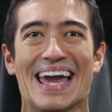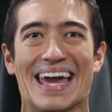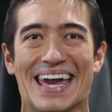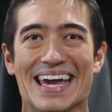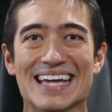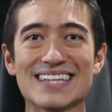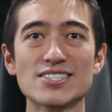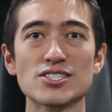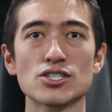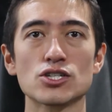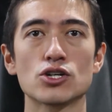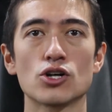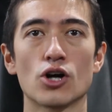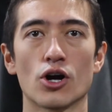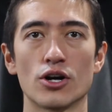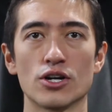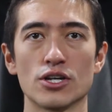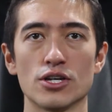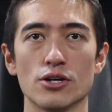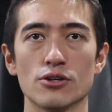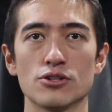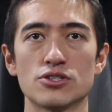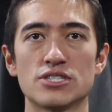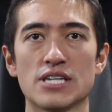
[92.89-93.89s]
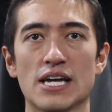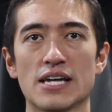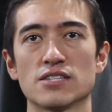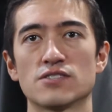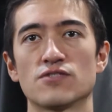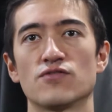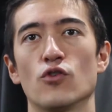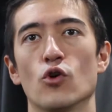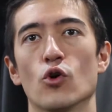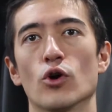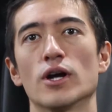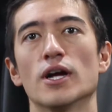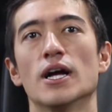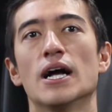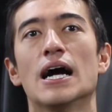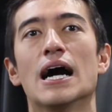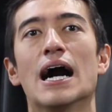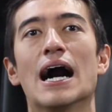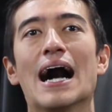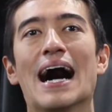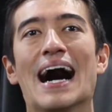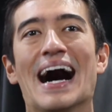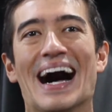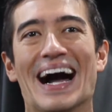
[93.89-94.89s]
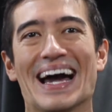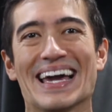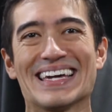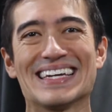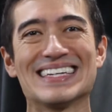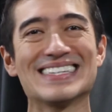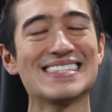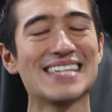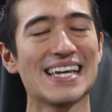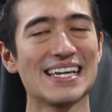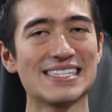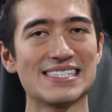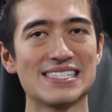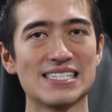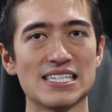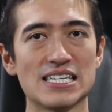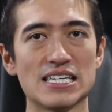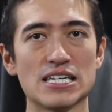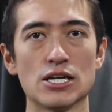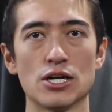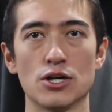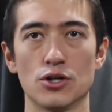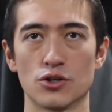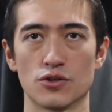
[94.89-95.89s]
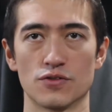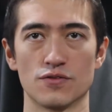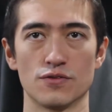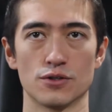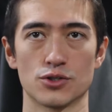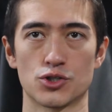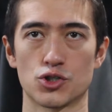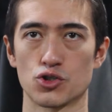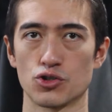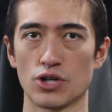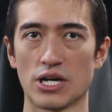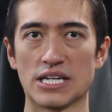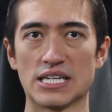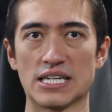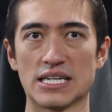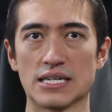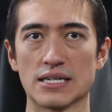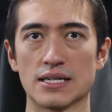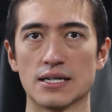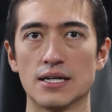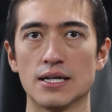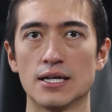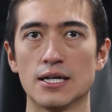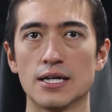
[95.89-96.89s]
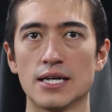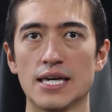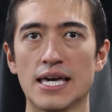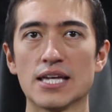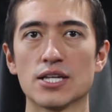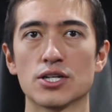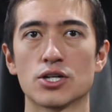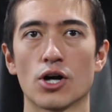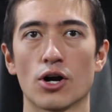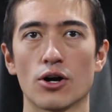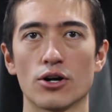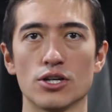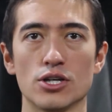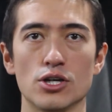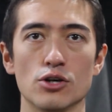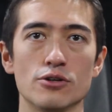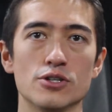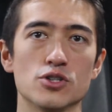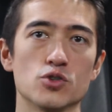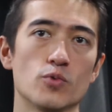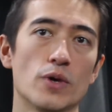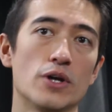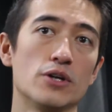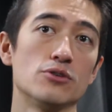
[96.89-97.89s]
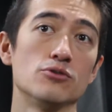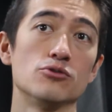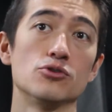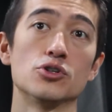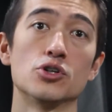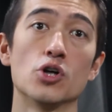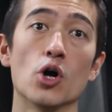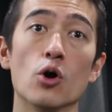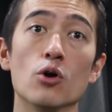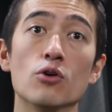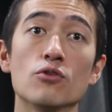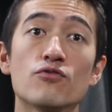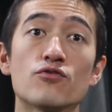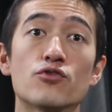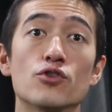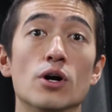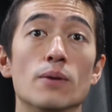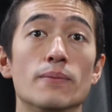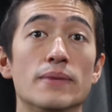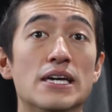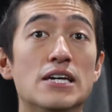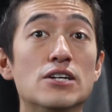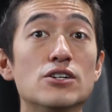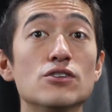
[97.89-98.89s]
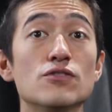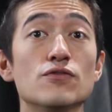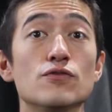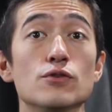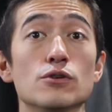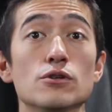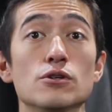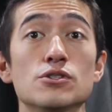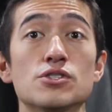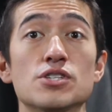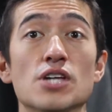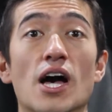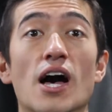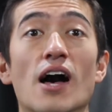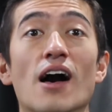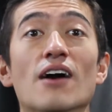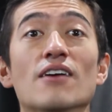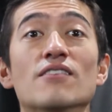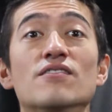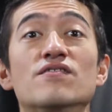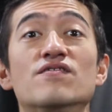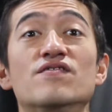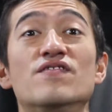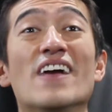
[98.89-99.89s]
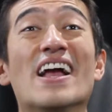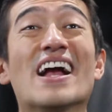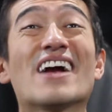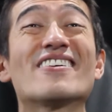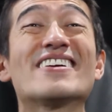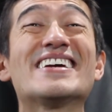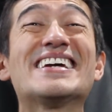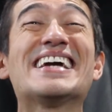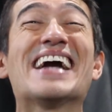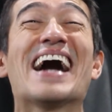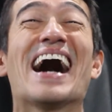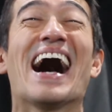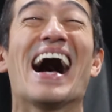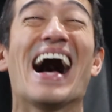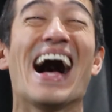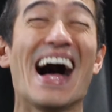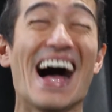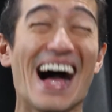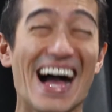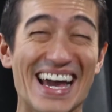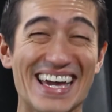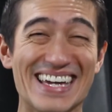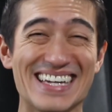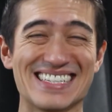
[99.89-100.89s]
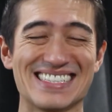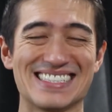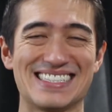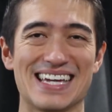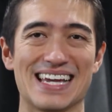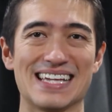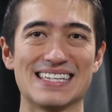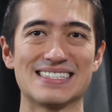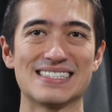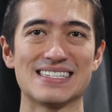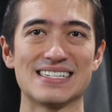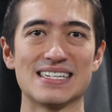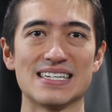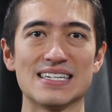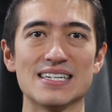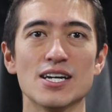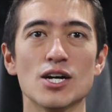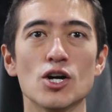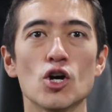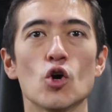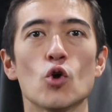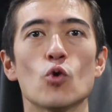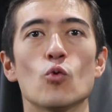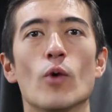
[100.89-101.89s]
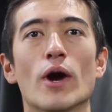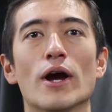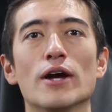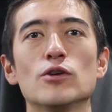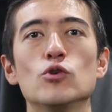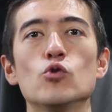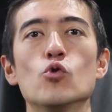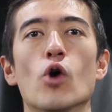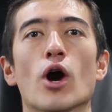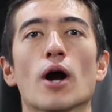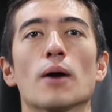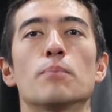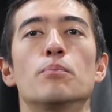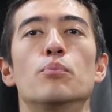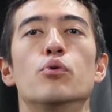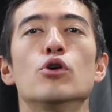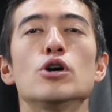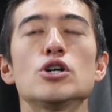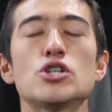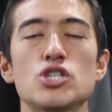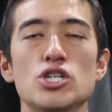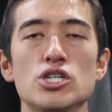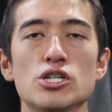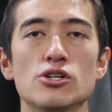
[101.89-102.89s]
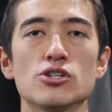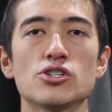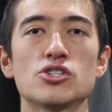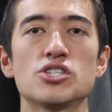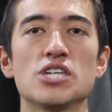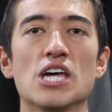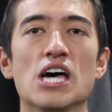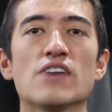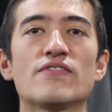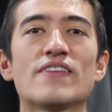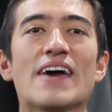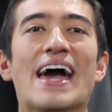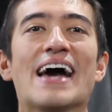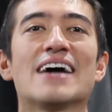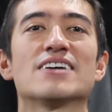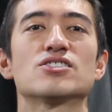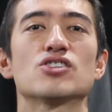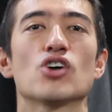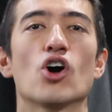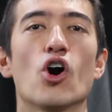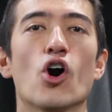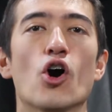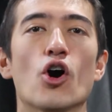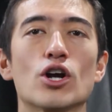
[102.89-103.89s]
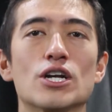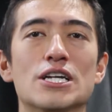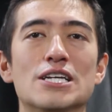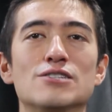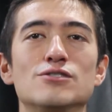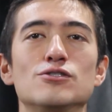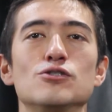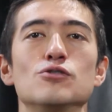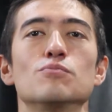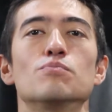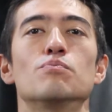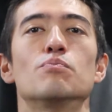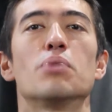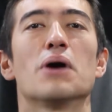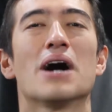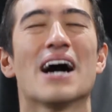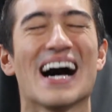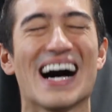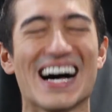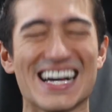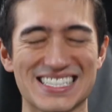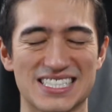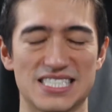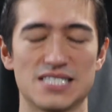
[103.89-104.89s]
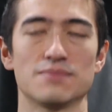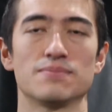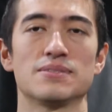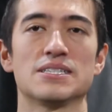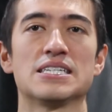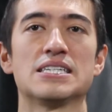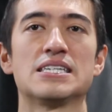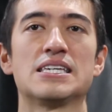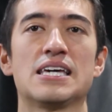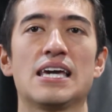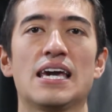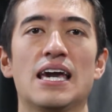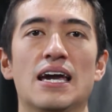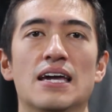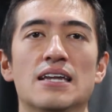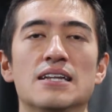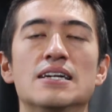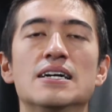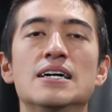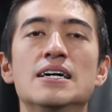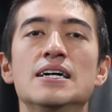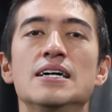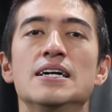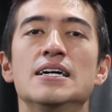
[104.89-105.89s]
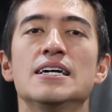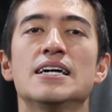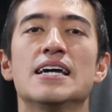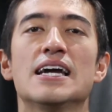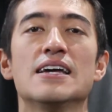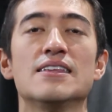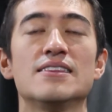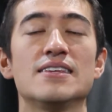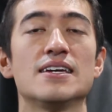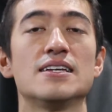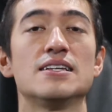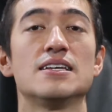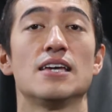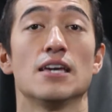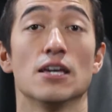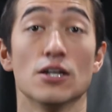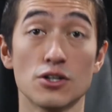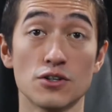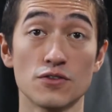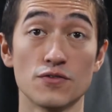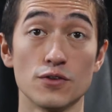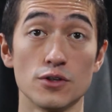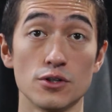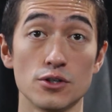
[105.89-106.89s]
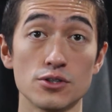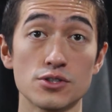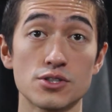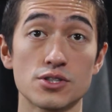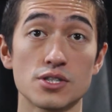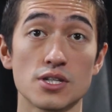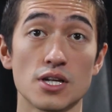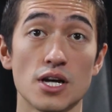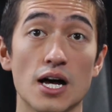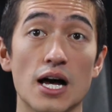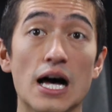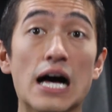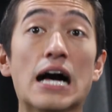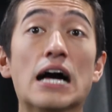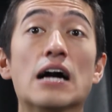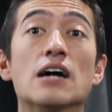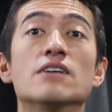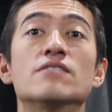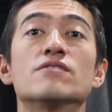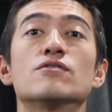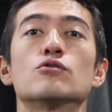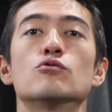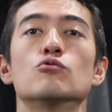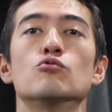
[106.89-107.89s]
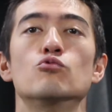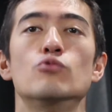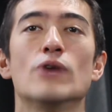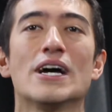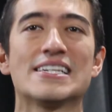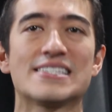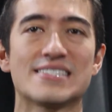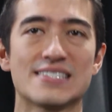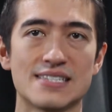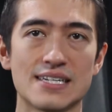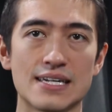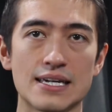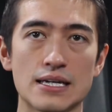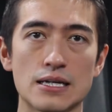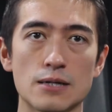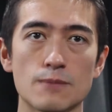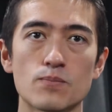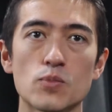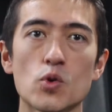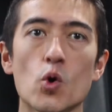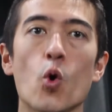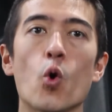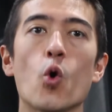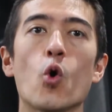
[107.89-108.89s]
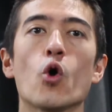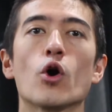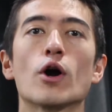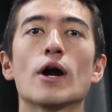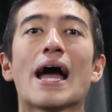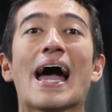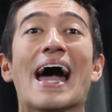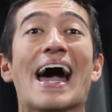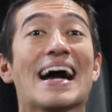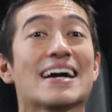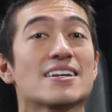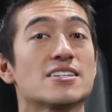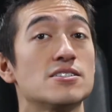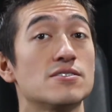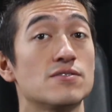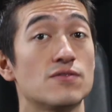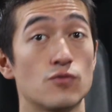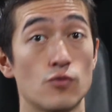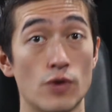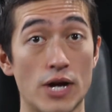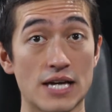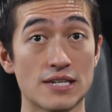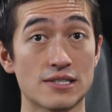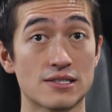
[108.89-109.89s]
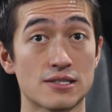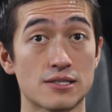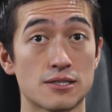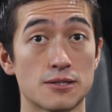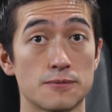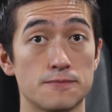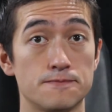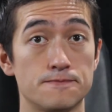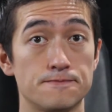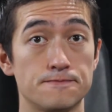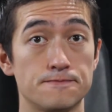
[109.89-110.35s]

HIIT cardio stands for high intensity interval training. HIIT cardio is where you go from intervals of very high intensity, where you are pushing yourself as hard as you possibly can, and then intervals of resting or active rest.